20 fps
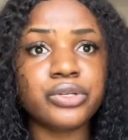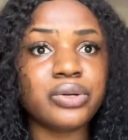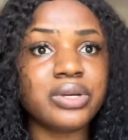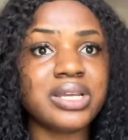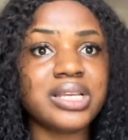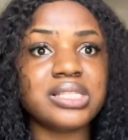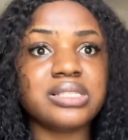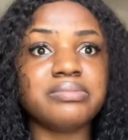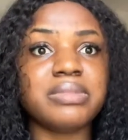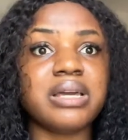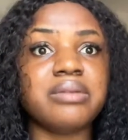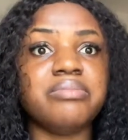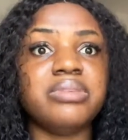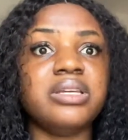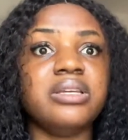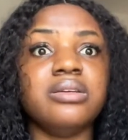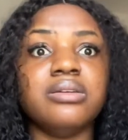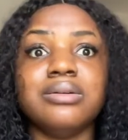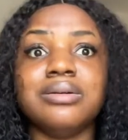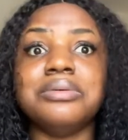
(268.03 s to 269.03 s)
it might
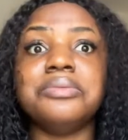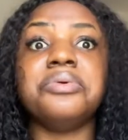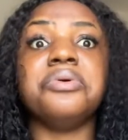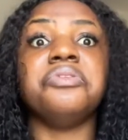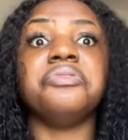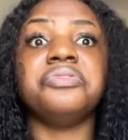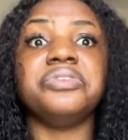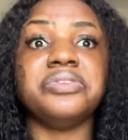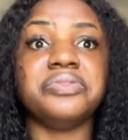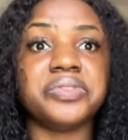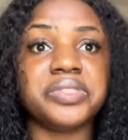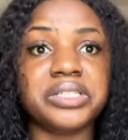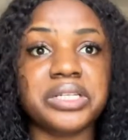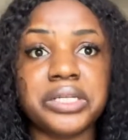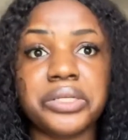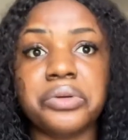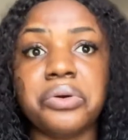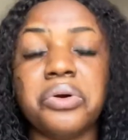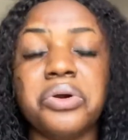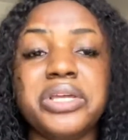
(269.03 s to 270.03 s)
be
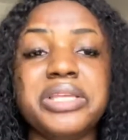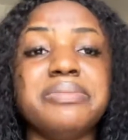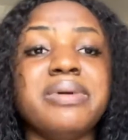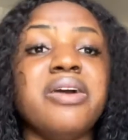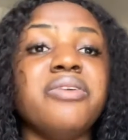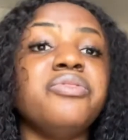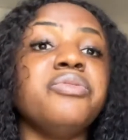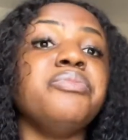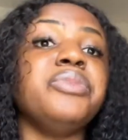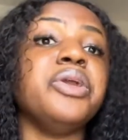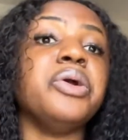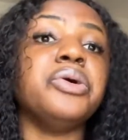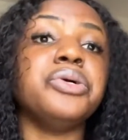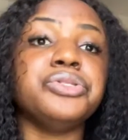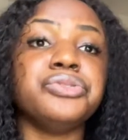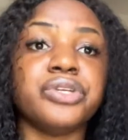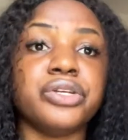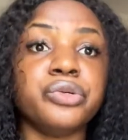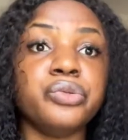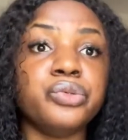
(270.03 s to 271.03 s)
115 or it might even be
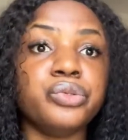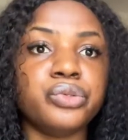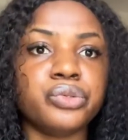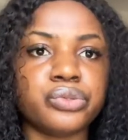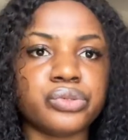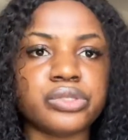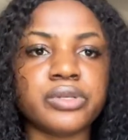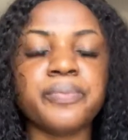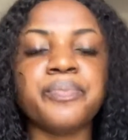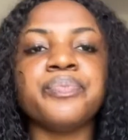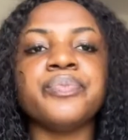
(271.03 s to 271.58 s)
100, who knows.